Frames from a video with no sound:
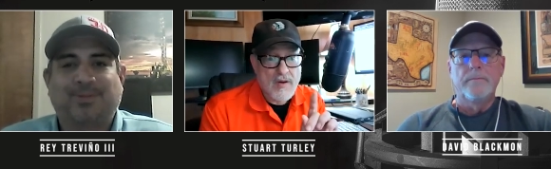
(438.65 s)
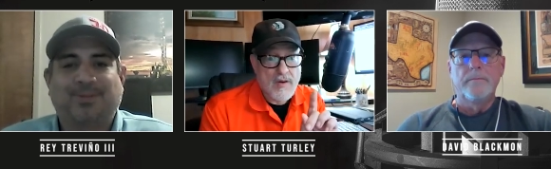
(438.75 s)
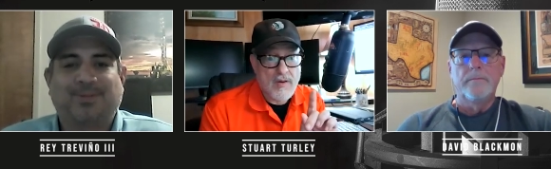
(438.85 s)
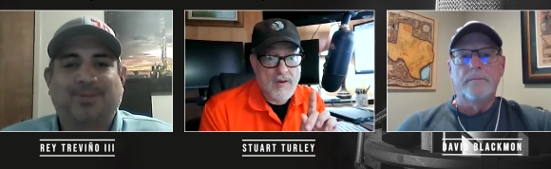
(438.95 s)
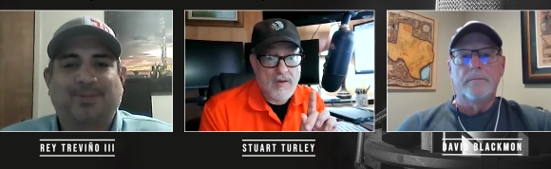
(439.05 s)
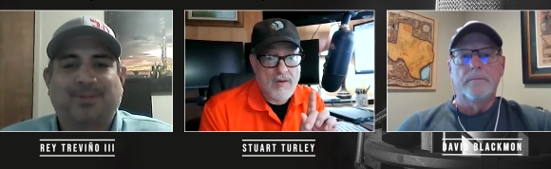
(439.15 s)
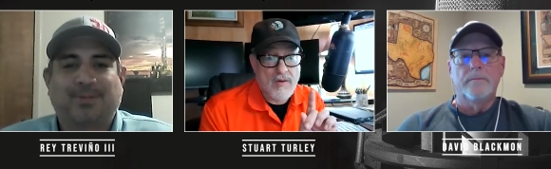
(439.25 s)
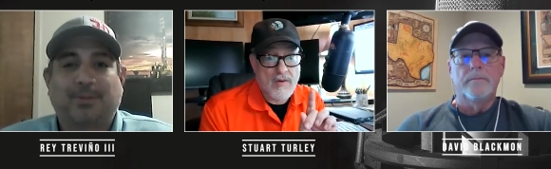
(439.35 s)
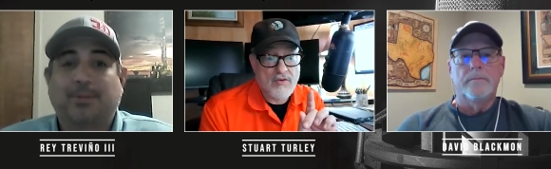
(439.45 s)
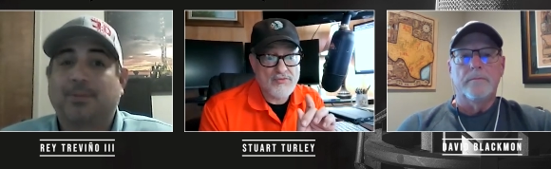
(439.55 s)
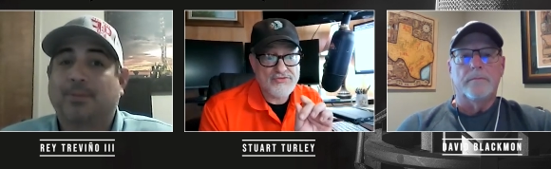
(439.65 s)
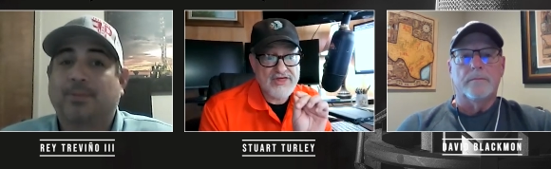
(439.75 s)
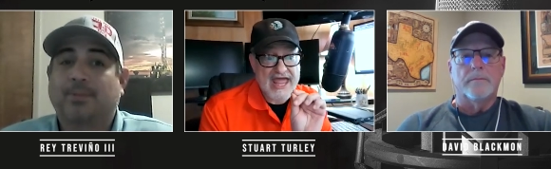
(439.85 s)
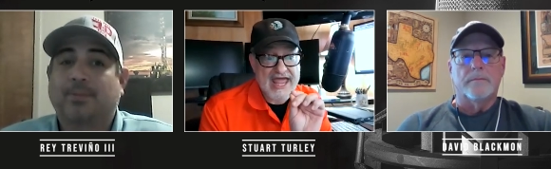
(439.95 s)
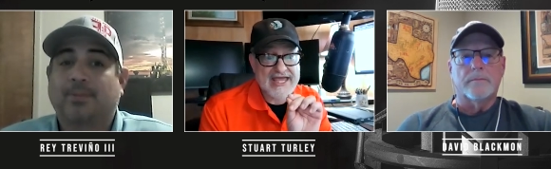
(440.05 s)
Speaker 1: Oh,
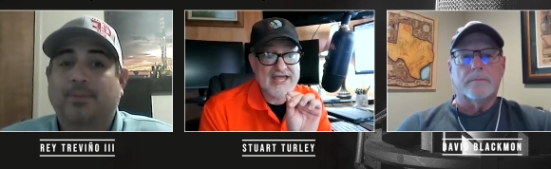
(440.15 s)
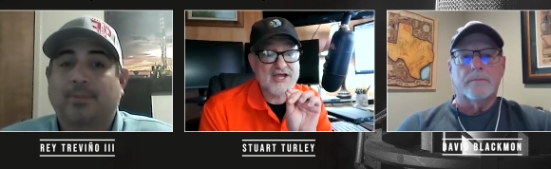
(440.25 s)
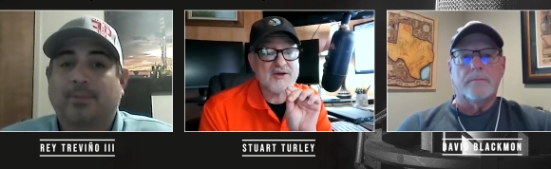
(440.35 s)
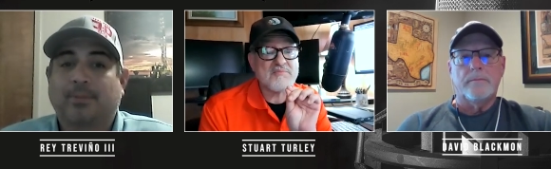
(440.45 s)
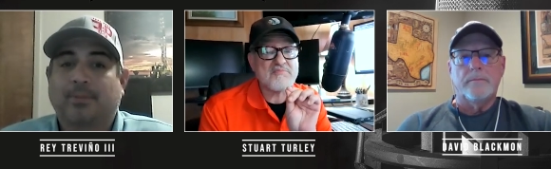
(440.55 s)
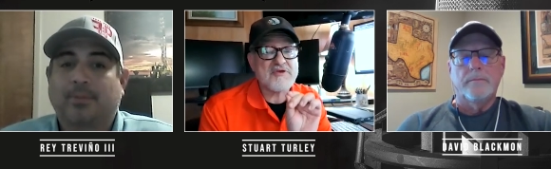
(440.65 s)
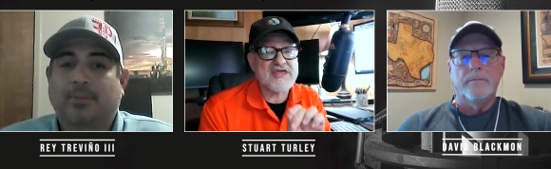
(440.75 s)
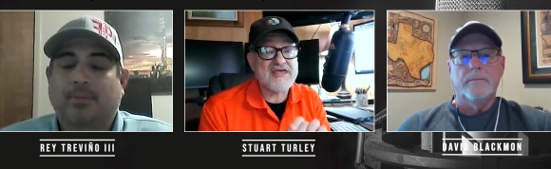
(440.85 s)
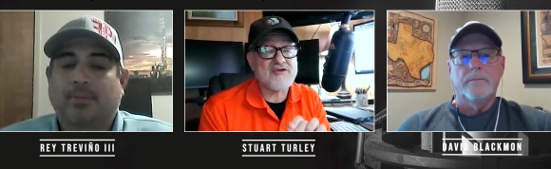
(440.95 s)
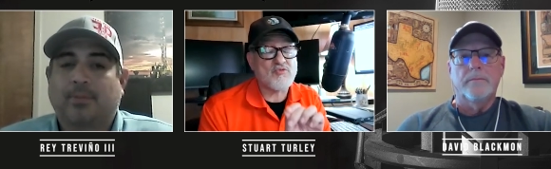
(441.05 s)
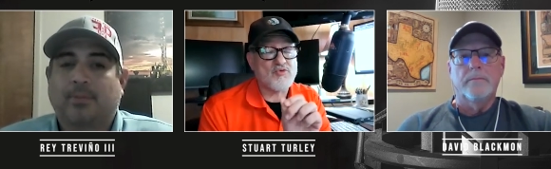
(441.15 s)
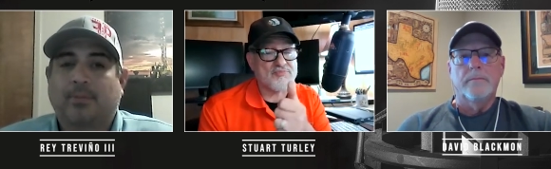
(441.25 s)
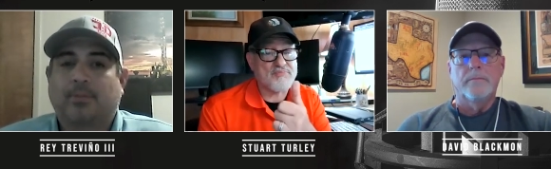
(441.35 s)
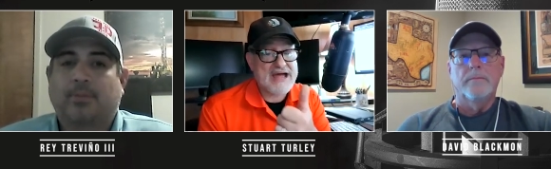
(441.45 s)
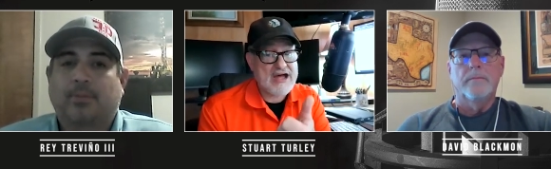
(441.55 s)
they can compete
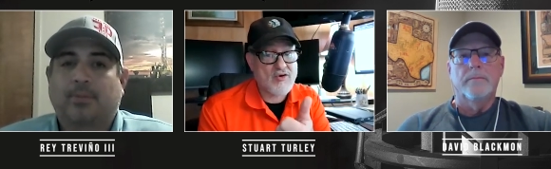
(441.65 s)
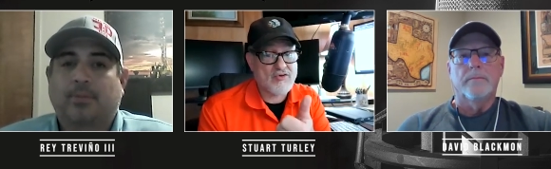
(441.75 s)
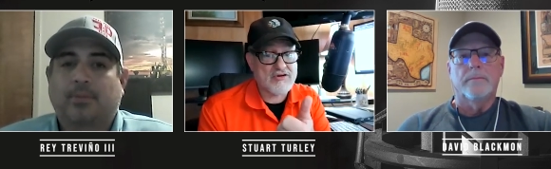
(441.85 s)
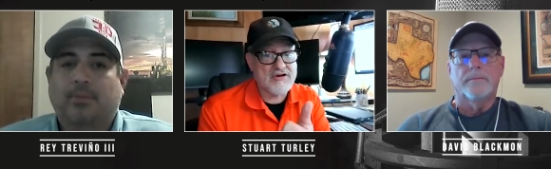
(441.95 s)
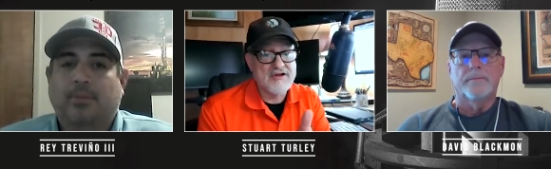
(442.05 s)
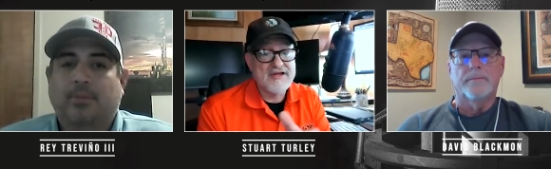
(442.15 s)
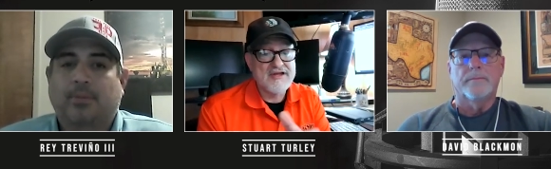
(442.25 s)
with power